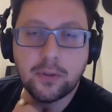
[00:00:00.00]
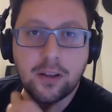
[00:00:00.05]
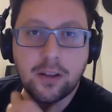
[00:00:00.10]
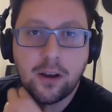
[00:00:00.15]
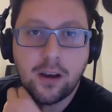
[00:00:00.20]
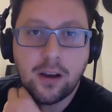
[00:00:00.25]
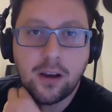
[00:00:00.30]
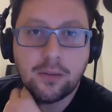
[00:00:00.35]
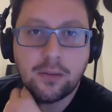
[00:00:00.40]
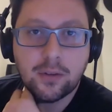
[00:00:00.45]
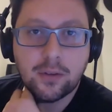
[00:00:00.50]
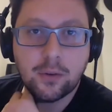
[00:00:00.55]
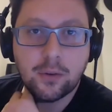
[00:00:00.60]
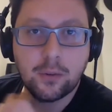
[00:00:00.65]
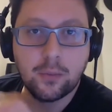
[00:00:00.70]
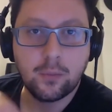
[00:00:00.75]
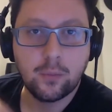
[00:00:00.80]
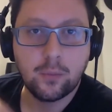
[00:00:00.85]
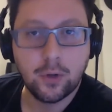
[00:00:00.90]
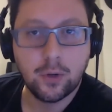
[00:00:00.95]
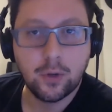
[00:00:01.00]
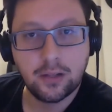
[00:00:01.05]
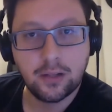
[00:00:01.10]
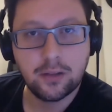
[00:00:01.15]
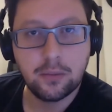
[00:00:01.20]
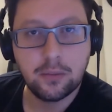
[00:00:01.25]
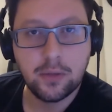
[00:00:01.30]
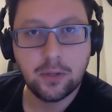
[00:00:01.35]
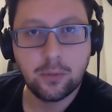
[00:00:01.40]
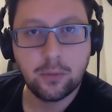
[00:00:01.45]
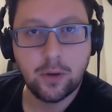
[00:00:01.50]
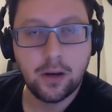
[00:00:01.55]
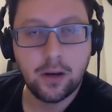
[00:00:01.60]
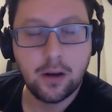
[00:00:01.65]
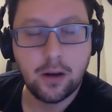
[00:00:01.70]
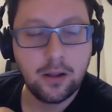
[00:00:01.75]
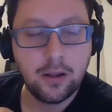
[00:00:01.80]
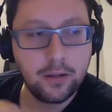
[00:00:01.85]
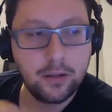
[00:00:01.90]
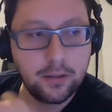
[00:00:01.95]
50% off, so it worked out to be
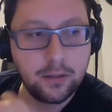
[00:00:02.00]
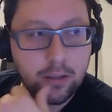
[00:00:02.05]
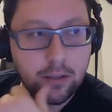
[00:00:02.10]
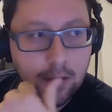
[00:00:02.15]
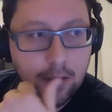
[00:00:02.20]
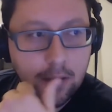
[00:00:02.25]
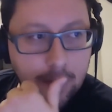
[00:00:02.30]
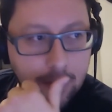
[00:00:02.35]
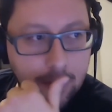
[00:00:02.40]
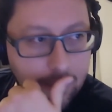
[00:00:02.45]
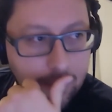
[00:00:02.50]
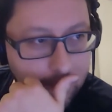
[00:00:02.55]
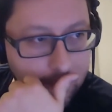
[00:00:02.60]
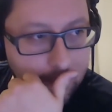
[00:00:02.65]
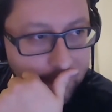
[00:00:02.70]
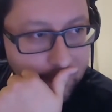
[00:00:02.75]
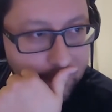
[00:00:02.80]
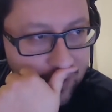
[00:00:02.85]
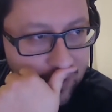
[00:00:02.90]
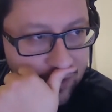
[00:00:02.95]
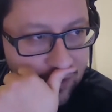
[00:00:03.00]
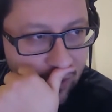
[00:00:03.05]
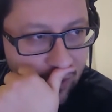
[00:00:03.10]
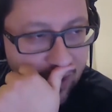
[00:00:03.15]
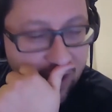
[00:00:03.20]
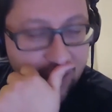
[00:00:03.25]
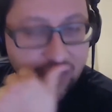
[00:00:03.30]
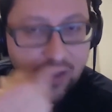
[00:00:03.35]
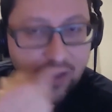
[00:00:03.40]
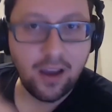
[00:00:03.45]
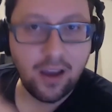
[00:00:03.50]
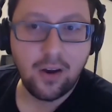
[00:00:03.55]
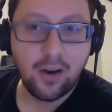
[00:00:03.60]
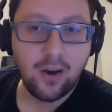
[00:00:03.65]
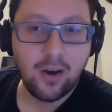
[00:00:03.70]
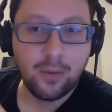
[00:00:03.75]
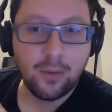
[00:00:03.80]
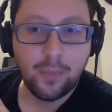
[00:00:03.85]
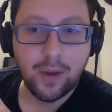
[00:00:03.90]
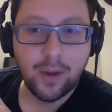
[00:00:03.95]
$20. So, and I
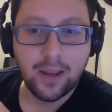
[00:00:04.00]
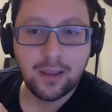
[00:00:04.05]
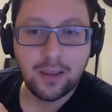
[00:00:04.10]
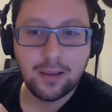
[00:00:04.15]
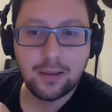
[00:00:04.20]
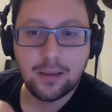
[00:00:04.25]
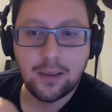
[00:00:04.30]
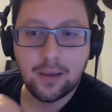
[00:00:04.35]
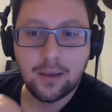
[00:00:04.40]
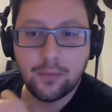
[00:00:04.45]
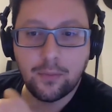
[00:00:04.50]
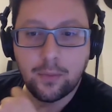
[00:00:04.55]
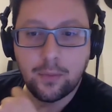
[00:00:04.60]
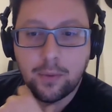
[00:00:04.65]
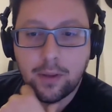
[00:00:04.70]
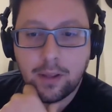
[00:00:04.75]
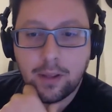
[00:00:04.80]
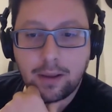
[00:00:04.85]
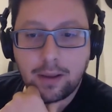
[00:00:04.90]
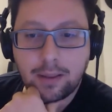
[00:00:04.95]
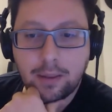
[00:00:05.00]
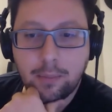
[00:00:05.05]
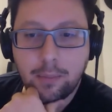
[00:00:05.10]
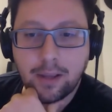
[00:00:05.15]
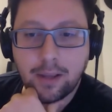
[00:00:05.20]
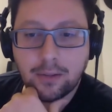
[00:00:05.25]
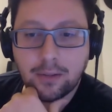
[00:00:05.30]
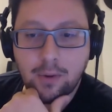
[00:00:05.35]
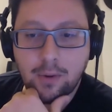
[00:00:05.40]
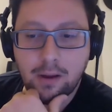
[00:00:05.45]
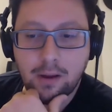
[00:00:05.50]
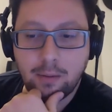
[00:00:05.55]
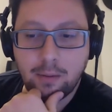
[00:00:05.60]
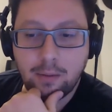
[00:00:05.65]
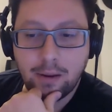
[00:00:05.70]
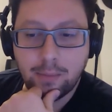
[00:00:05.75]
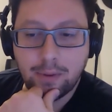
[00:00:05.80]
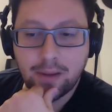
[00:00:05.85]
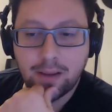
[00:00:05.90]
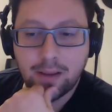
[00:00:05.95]
thought, oh, my gift would be like the best
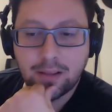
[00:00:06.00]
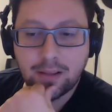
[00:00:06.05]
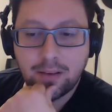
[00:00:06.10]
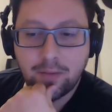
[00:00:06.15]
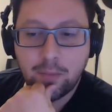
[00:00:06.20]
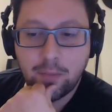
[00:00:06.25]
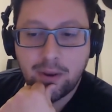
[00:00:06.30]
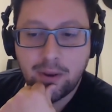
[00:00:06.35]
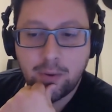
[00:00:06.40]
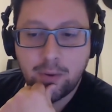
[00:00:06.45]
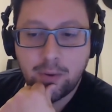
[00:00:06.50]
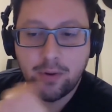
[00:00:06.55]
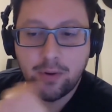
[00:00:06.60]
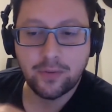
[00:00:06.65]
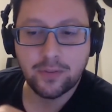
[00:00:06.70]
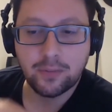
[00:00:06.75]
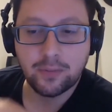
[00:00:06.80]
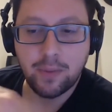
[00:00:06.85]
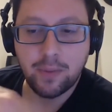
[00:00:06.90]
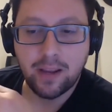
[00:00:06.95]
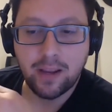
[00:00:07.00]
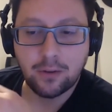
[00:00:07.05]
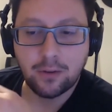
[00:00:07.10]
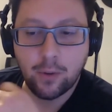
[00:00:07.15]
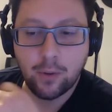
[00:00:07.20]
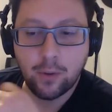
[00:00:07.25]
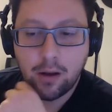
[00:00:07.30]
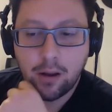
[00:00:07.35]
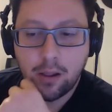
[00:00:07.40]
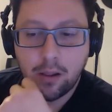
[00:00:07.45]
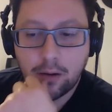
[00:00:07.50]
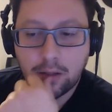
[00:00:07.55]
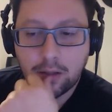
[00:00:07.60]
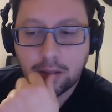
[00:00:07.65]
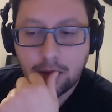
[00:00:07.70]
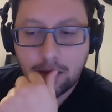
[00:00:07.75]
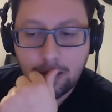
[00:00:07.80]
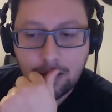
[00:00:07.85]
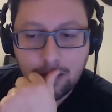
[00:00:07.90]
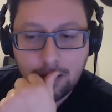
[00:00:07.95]
one, right? Because everybody would have spent
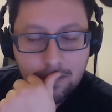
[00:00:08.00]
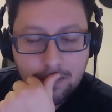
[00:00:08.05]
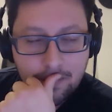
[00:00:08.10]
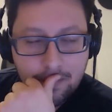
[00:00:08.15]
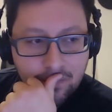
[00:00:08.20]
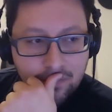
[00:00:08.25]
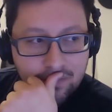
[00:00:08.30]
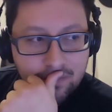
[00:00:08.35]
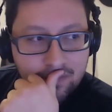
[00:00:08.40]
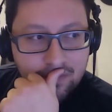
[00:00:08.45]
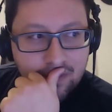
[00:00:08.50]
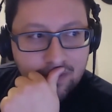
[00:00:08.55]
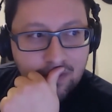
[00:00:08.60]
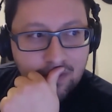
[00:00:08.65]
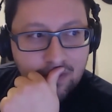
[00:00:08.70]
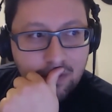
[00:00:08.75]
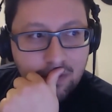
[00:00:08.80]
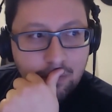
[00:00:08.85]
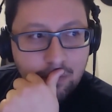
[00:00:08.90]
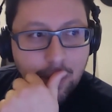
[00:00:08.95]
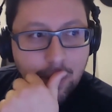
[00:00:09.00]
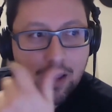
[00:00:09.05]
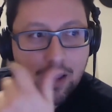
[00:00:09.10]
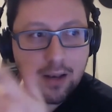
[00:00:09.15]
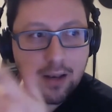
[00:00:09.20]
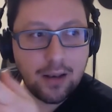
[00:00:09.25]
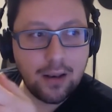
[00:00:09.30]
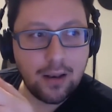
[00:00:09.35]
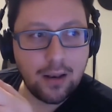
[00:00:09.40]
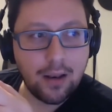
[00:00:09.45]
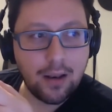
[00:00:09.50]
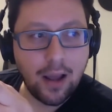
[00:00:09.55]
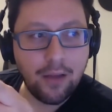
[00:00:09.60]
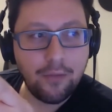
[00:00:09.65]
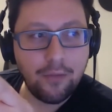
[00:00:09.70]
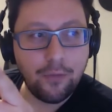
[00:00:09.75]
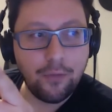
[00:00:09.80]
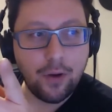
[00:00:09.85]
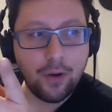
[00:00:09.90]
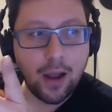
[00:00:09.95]
$20. But
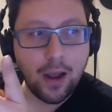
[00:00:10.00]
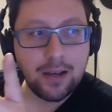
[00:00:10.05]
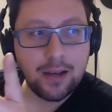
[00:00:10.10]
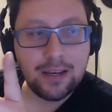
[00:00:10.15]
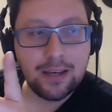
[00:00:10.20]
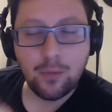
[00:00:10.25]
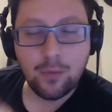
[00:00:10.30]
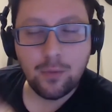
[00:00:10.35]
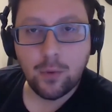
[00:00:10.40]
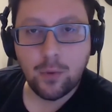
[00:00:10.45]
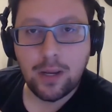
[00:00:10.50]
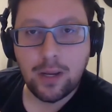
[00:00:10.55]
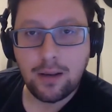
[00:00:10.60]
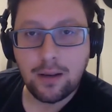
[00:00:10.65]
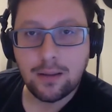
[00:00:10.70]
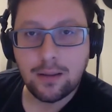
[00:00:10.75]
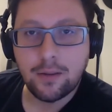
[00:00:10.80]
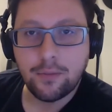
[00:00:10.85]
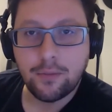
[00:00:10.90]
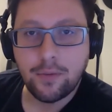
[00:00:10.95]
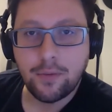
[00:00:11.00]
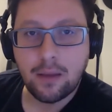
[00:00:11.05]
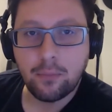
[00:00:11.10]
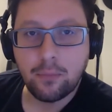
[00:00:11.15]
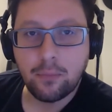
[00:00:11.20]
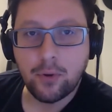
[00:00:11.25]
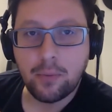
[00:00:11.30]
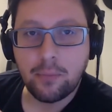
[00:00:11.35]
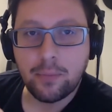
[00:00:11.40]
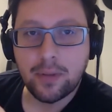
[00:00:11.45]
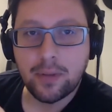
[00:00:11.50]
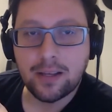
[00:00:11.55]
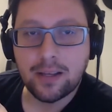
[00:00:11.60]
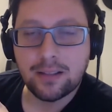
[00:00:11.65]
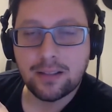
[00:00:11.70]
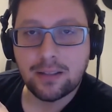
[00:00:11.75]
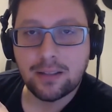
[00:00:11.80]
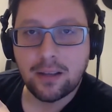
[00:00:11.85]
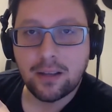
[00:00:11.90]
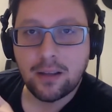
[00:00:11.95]
I didn't read the fine
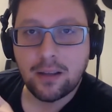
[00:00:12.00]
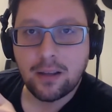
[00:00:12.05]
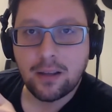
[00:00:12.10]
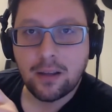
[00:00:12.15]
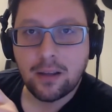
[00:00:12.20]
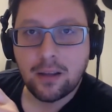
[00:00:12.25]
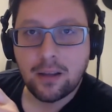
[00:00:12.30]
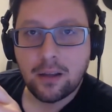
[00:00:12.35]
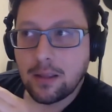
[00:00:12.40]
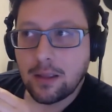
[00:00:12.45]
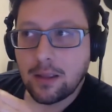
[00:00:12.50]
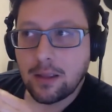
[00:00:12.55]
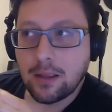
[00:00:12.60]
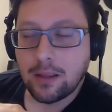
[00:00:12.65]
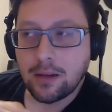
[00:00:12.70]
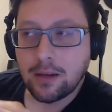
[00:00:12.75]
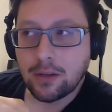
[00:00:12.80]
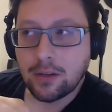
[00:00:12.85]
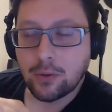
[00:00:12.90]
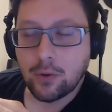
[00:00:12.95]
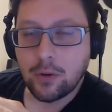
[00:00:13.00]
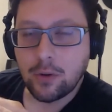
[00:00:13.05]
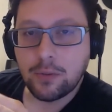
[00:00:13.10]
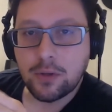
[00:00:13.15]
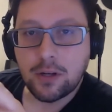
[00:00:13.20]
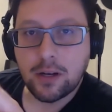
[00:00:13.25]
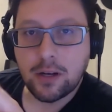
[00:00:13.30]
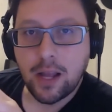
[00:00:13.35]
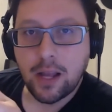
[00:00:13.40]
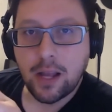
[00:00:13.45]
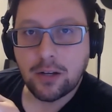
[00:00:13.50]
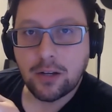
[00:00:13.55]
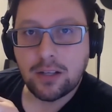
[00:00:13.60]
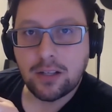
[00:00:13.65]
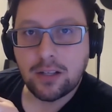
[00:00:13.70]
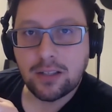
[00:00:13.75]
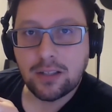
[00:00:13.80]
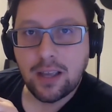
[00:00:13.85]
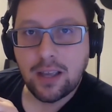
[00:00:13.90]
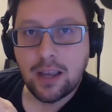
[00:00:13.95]
print, because in the description it
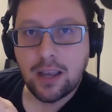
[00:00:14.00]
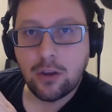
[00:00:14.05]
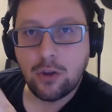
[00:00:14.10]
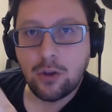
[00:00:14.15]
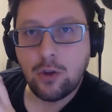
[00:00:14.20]
actually